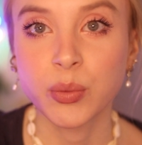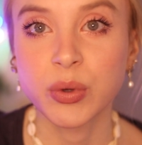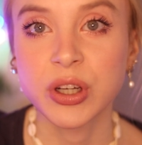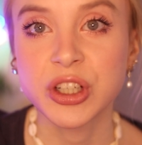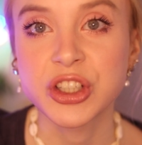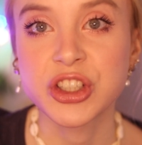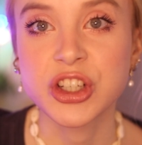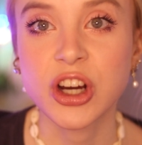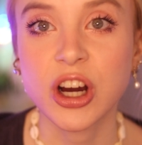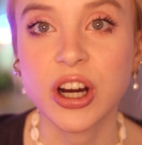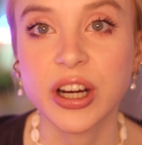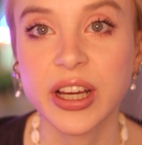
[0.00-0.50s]
and we're
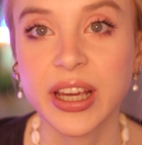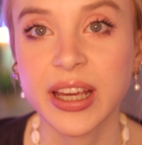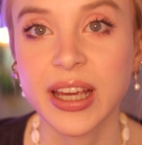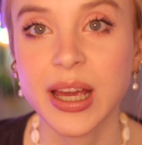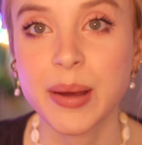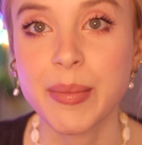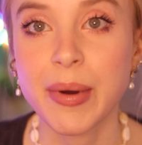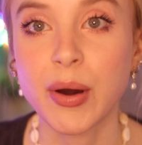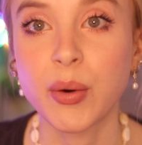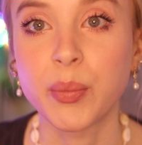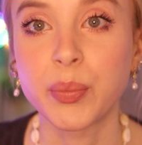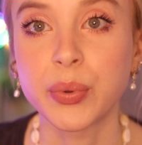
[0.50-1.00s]
talking
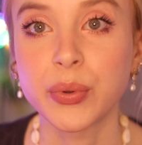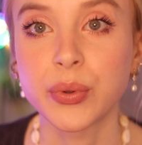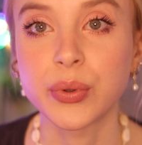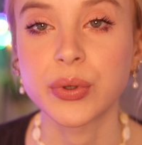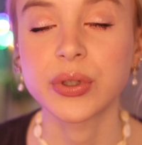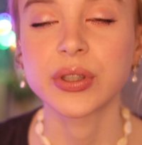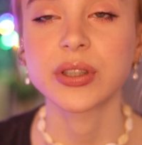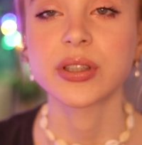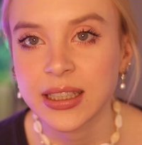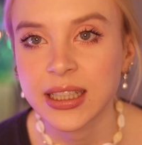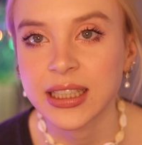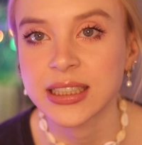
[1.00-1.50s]
about
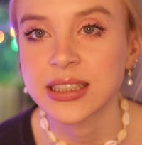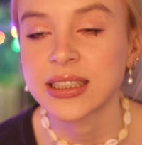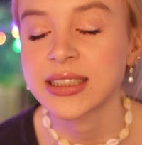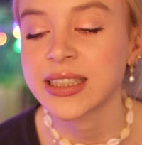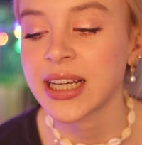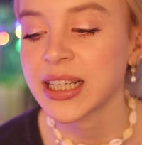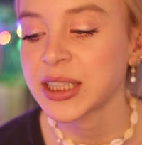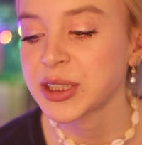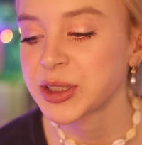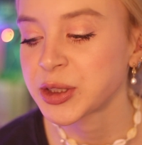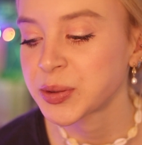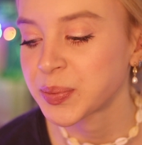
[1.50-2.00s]
books. And
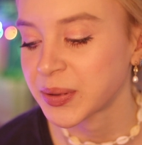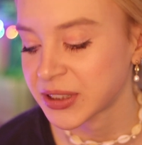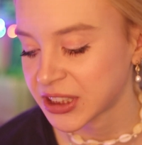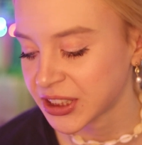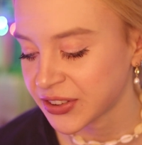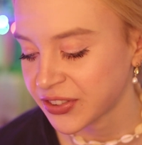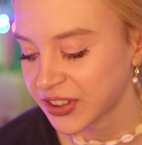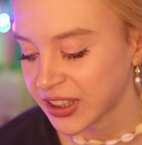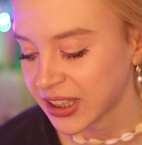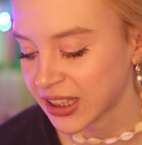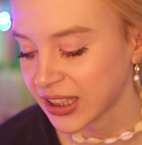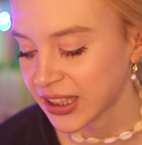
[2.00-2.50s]
today,
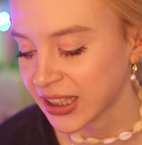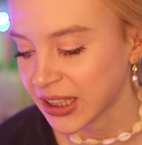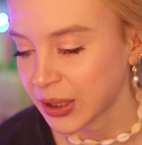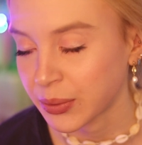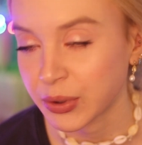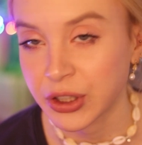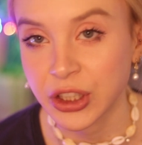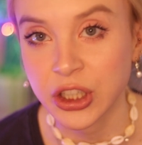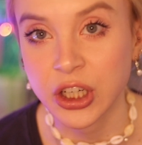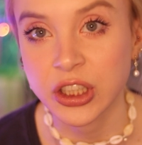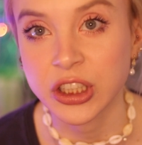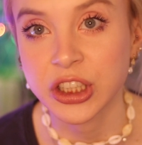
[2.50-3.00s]
specifically,
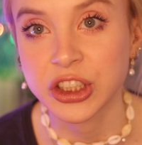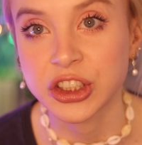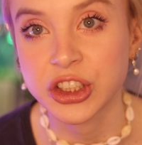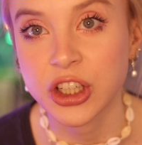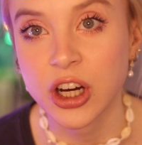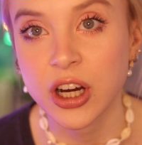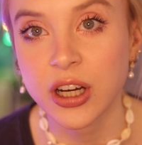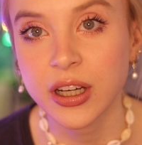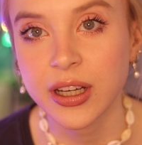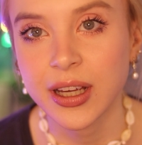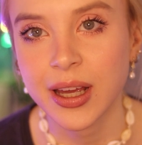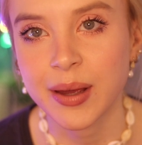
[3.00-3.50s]
we're gonna
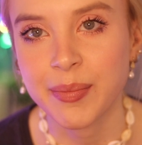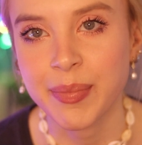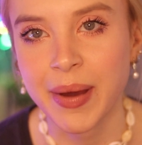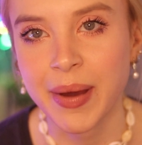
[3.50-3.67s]
talk